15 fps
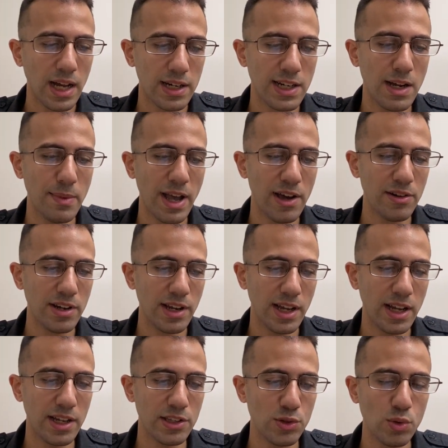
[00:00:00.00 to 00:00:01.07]
come
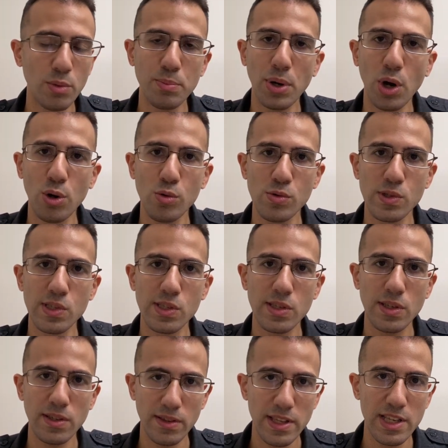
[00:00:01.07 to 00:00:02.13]
out to
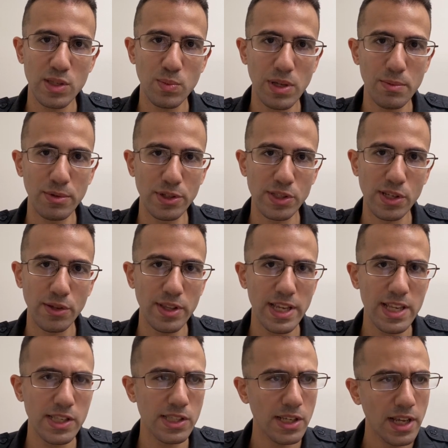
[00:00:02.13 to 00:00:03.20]
oppose these people. So
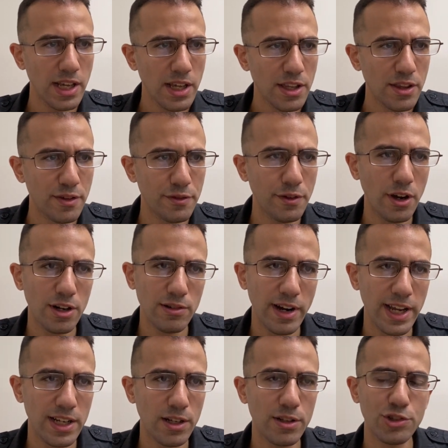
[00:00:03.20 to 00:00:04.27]
the
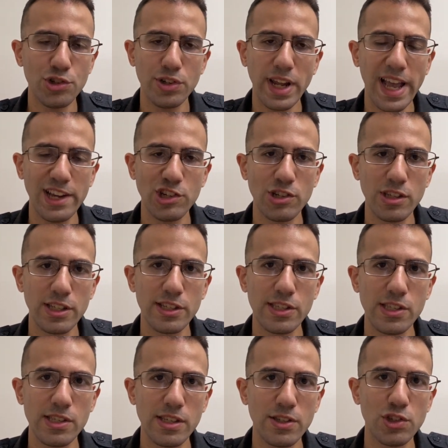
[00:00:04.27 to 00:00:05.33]
far-right
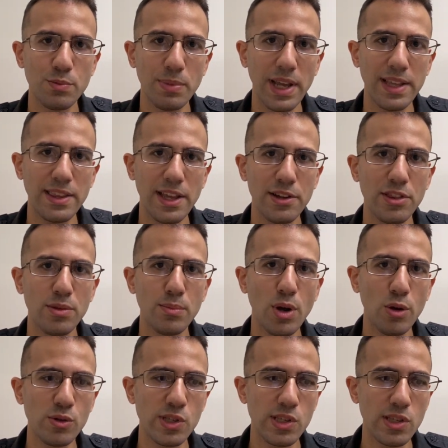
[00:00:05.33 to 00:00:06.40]
ultra-nationalists in Japan, they're the
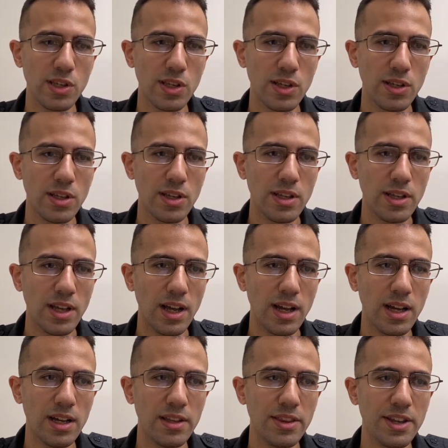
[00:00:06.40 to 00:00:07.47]
most
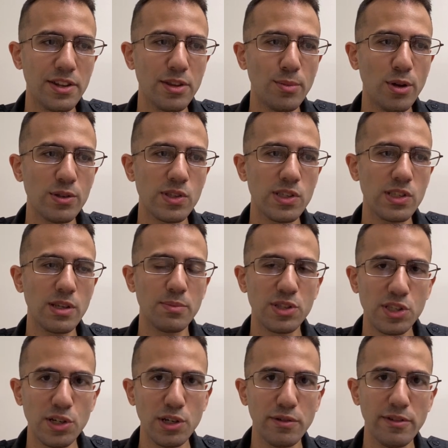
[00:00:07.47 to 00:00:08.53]

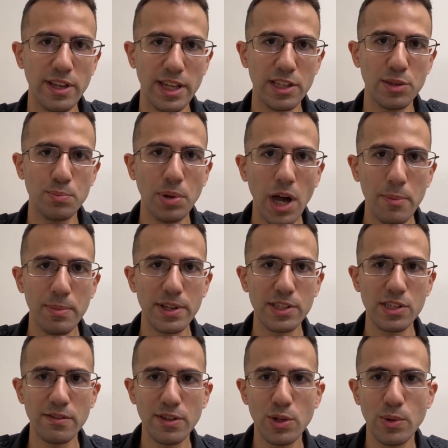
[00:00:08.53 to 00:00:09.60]
subservient puppets
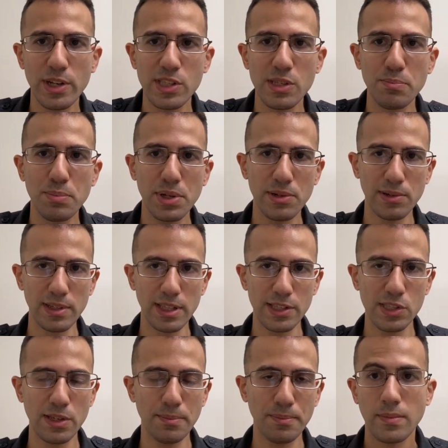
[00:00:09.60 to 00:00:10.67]
of U.S.
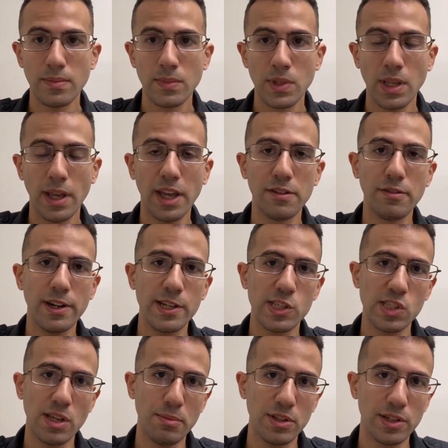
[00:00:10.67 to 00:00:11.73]
imperialism. And very
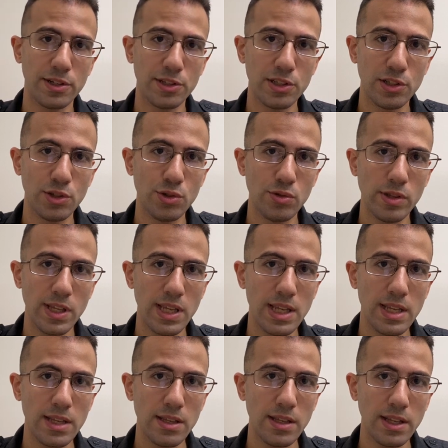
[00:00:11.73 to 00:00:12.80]
similar to
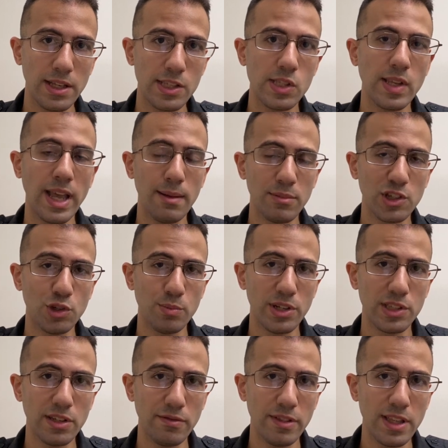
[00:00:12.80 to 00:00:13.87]
the
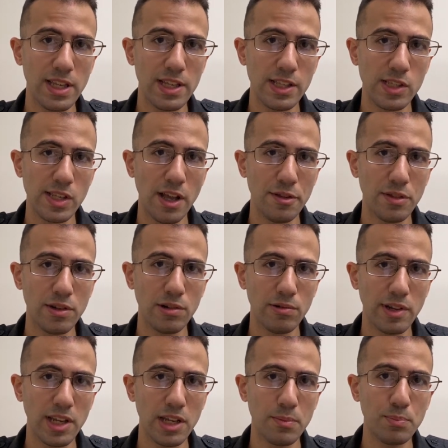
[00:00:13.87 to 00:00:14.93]
establishment of the South
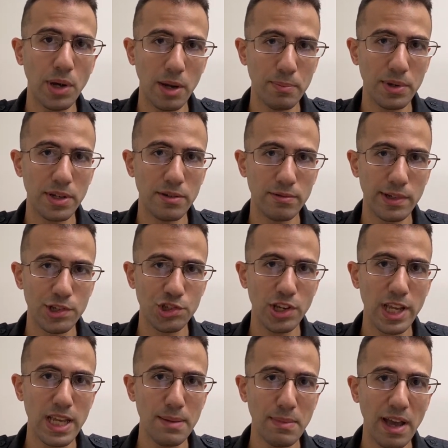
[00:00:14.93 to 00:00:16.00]
Korean puppet
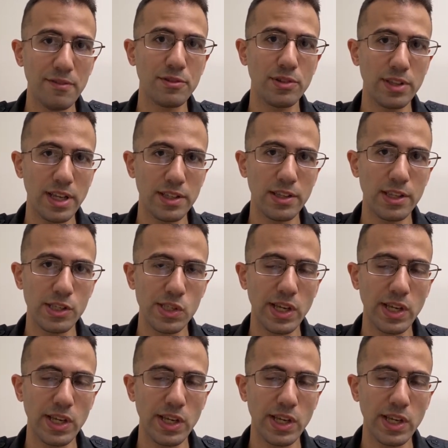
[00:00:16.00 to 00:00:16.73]
regime after the end of the